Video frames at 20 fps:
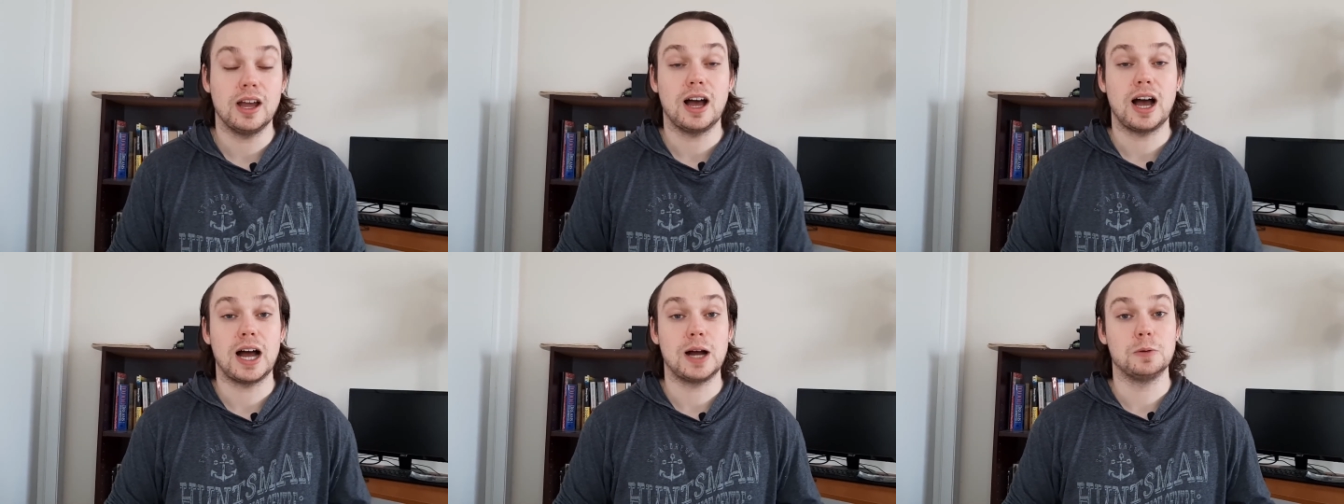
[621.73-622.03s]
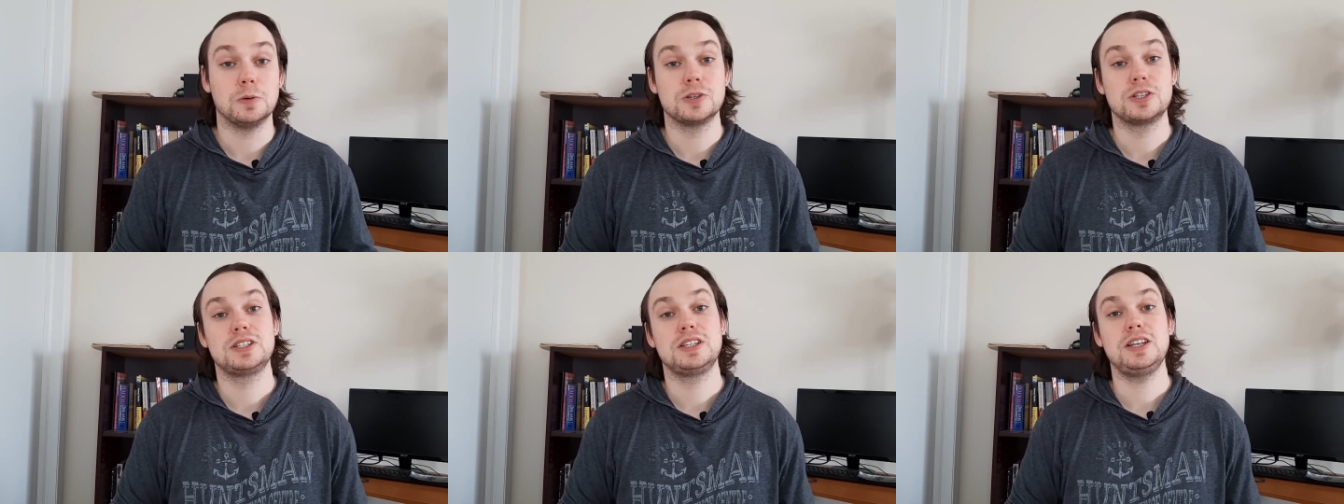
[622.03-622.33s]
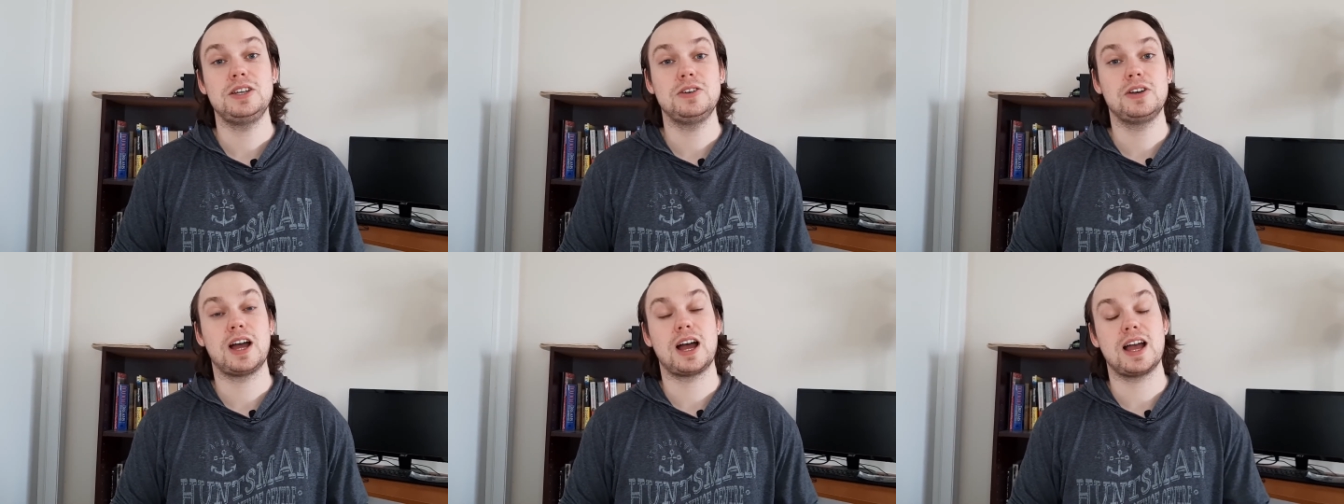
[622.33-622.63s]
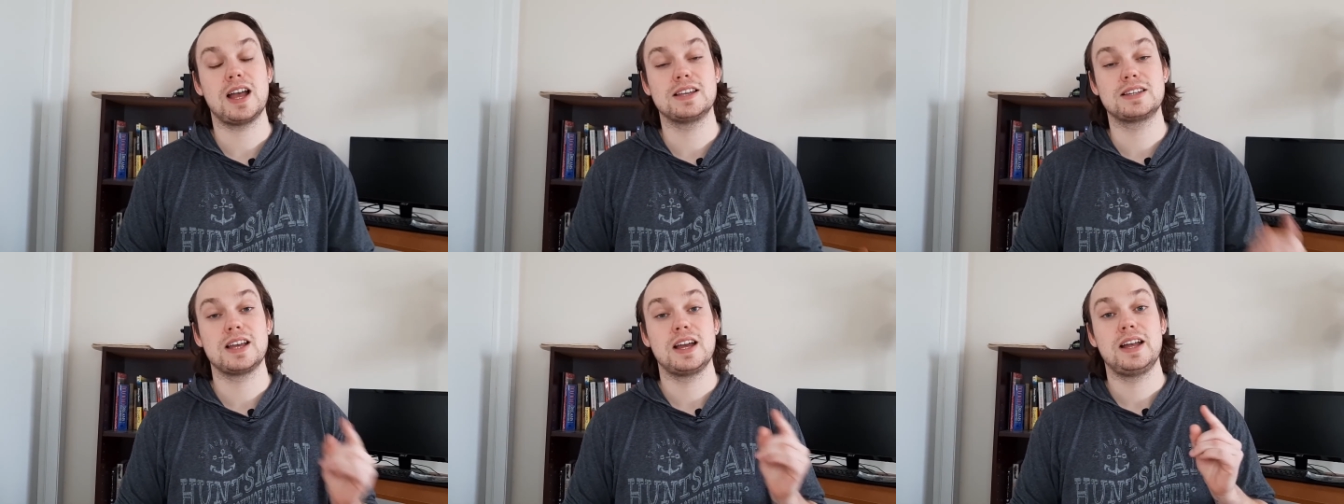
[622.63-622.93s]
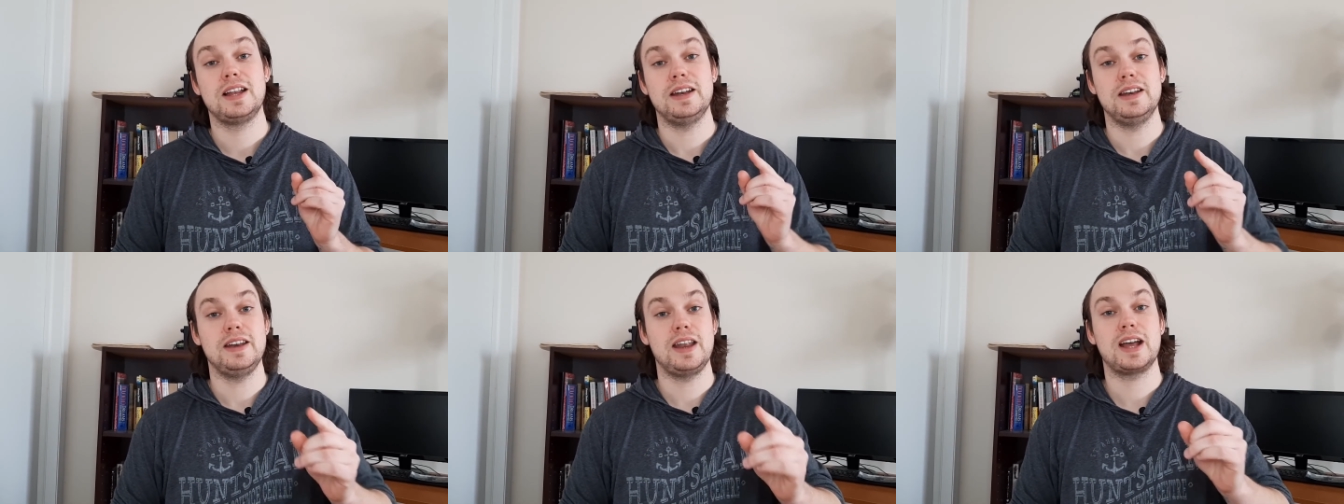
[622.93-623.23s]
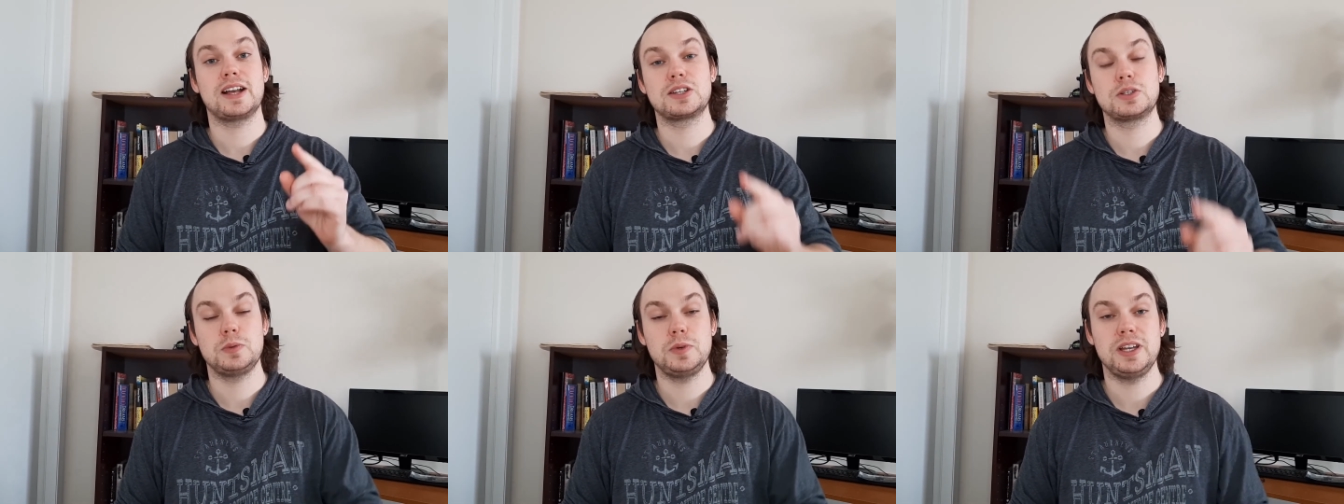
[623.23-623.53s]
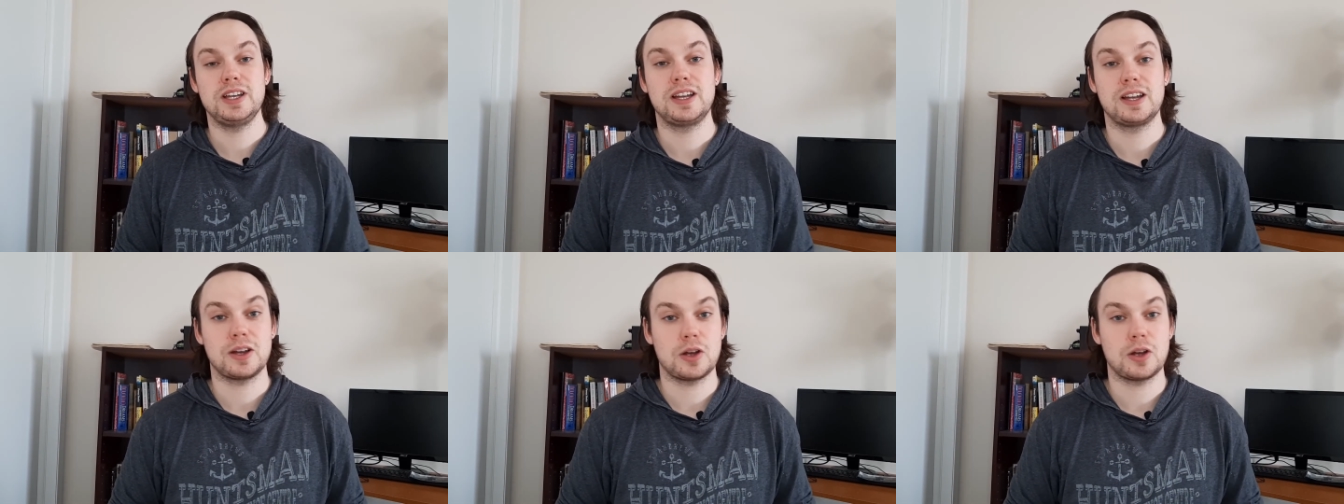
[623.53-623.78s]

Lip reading: I will see you guys next week.